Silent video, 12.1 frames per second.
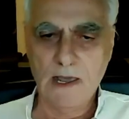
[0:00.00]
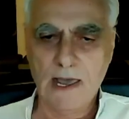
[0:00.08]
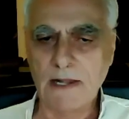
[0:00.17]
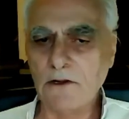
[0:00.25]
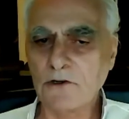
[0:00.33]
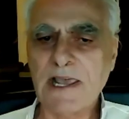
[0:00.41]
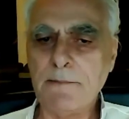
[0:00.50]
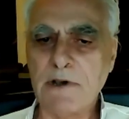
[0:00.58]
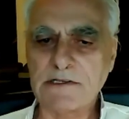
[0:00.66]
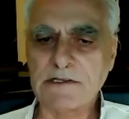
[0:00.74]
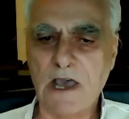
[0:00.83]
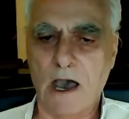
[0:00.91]

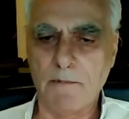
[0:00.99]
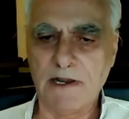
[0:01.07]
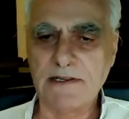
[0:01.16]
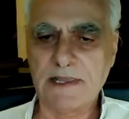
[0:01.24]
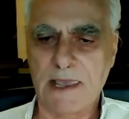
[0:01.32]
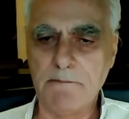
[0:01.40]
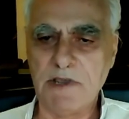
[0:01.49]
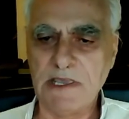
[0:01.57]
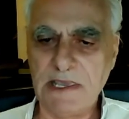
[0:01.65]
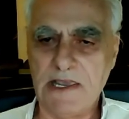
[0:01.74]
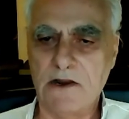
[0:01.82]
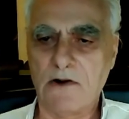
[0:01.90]
Al-Otaiba's comment came a
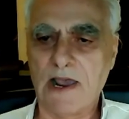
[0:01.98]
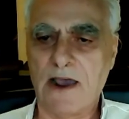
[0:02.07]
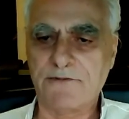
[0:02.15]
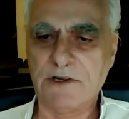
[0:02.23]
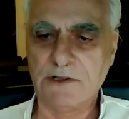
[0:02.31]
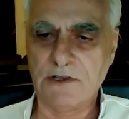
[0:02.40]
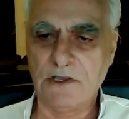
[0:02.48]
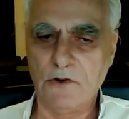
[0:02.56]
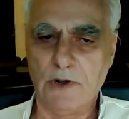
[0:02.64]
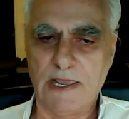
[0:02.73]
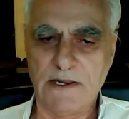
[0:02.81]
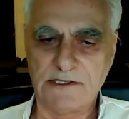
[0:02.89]
year after the
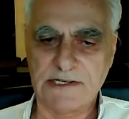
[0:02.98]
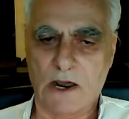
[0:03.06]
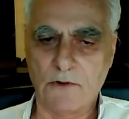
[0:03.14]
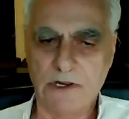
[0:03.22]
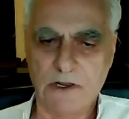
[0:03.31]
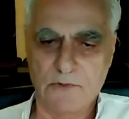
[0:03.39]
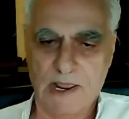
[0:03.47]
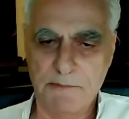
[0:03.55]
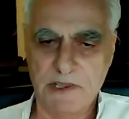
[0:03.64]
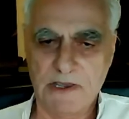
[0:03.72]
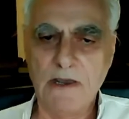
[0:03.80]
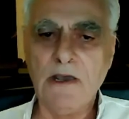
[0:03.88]
UAE and Saudi
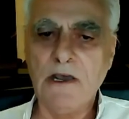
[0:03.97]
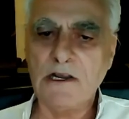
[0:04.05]
Arabia